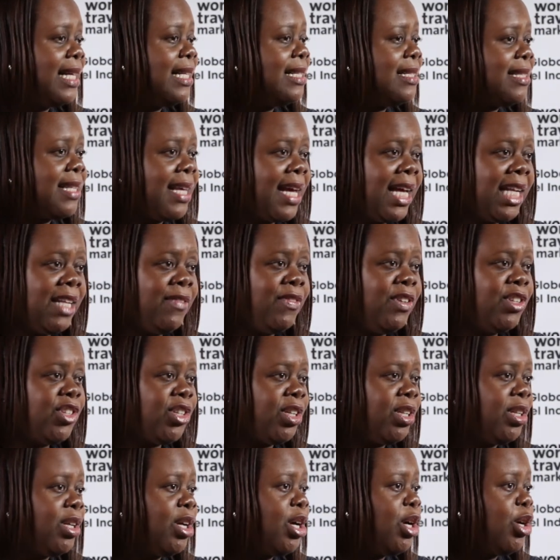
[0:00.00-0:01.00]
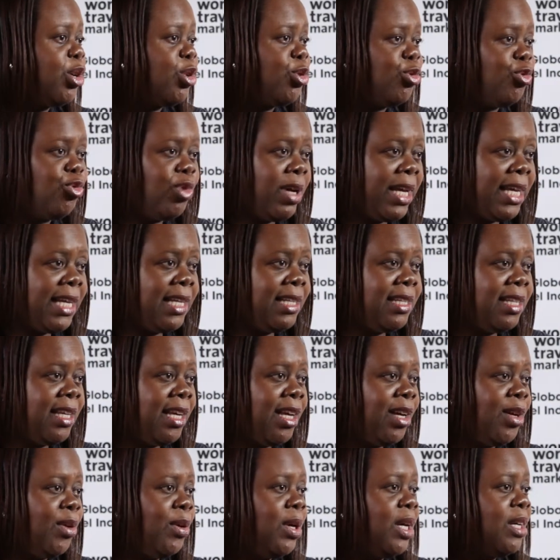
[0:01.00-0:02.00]
television,
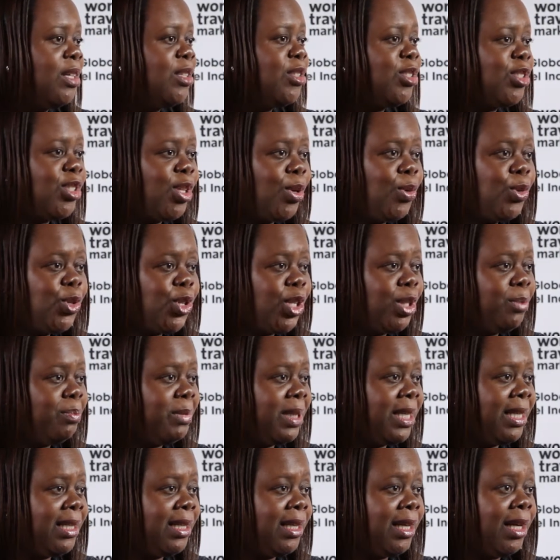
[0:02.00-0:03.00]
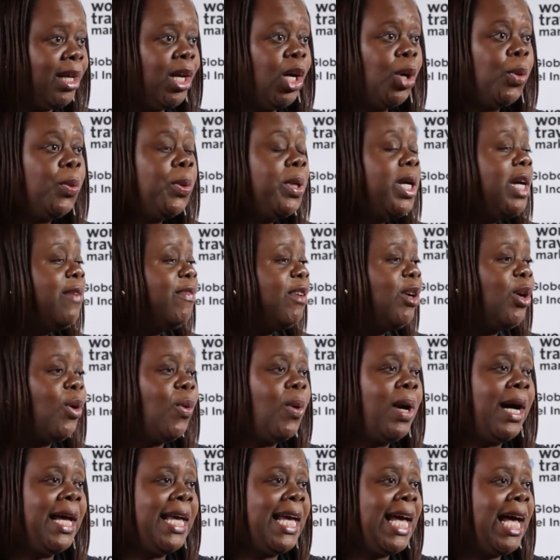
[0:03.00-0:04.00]
radio, social media. We're even
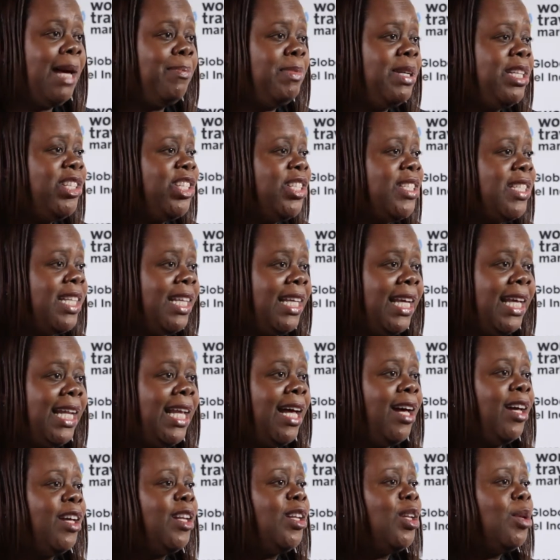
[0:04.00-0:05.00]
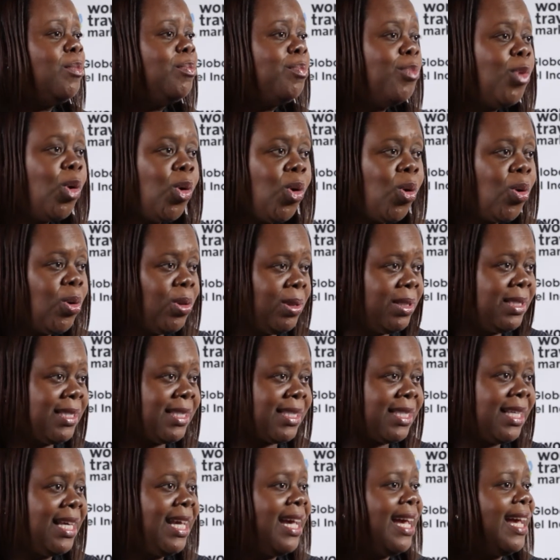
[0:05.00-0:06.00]
quite happy just to get out in the
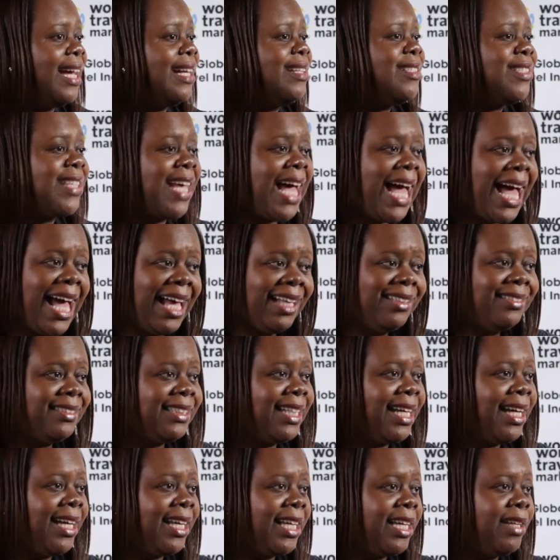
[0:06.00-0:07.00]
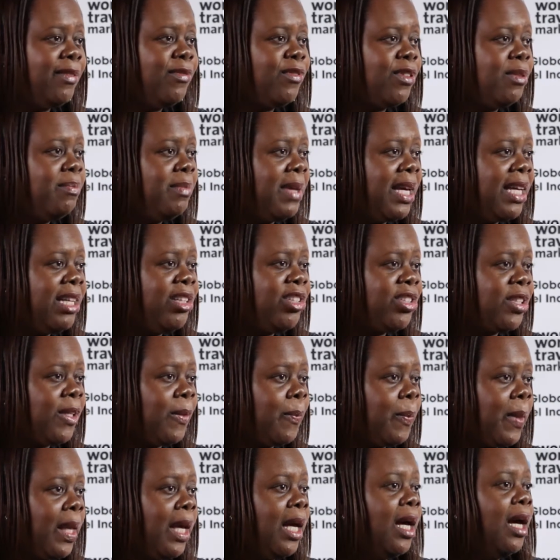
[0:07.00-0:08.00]
malls and to hand out
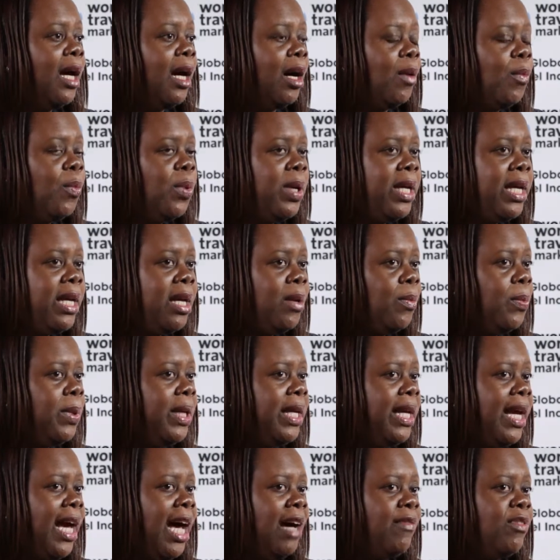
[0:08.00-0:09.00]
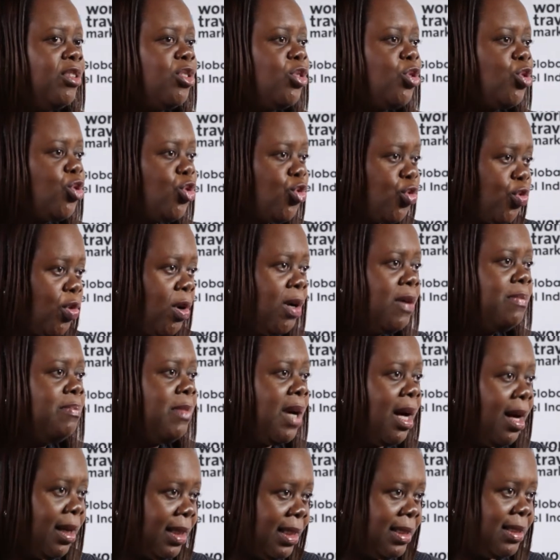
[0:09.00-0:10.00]
information. We have a strong
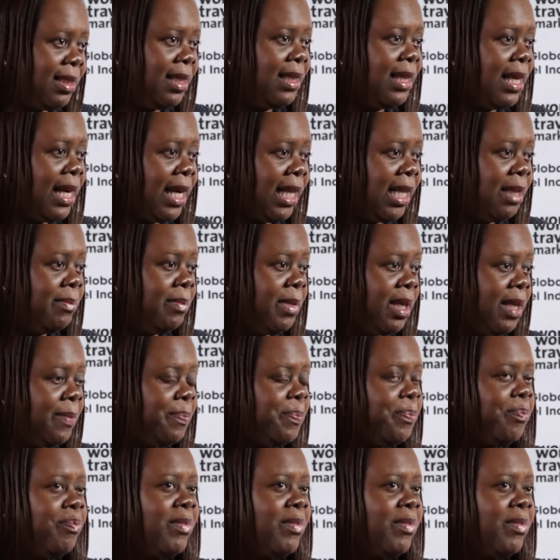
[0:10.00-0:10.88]
marketing element,